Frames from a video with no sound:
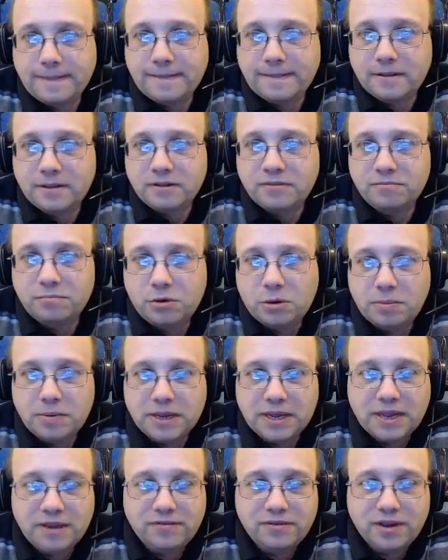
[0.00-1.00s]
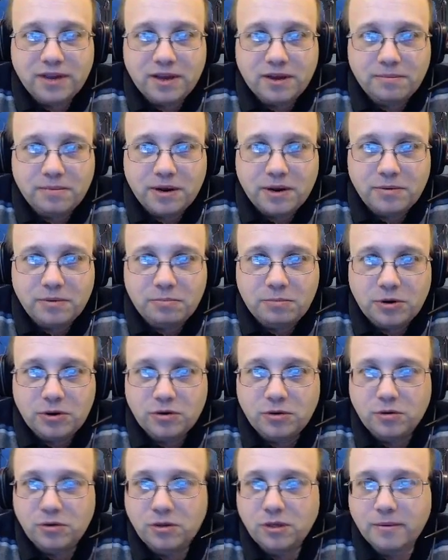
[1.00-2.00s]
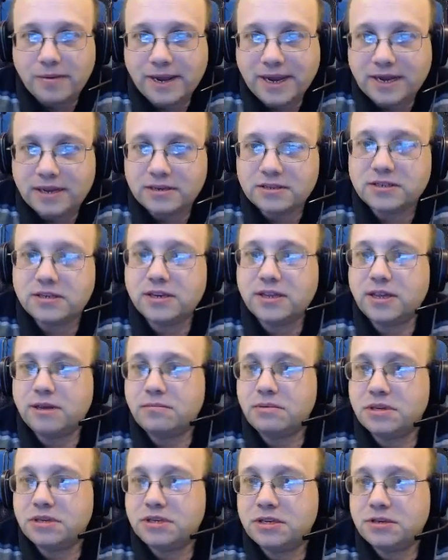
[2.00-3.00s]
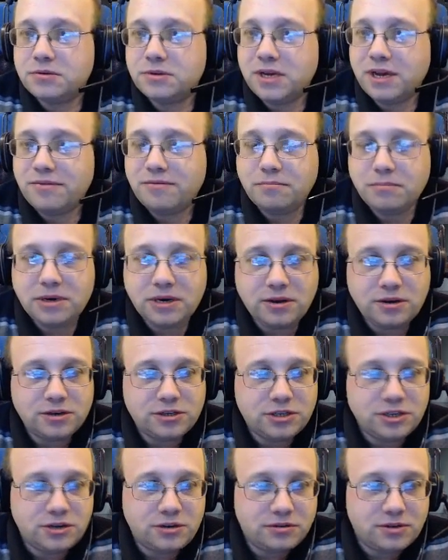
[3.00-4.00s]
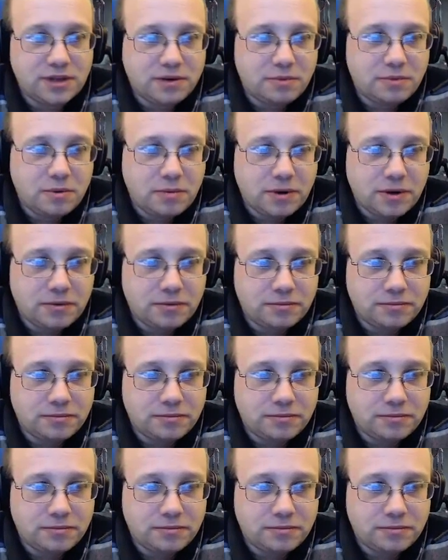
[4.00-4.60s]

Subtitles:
We'll probably even get away with putting all the wagons in here, but since we haven't been asked to do that, we won't.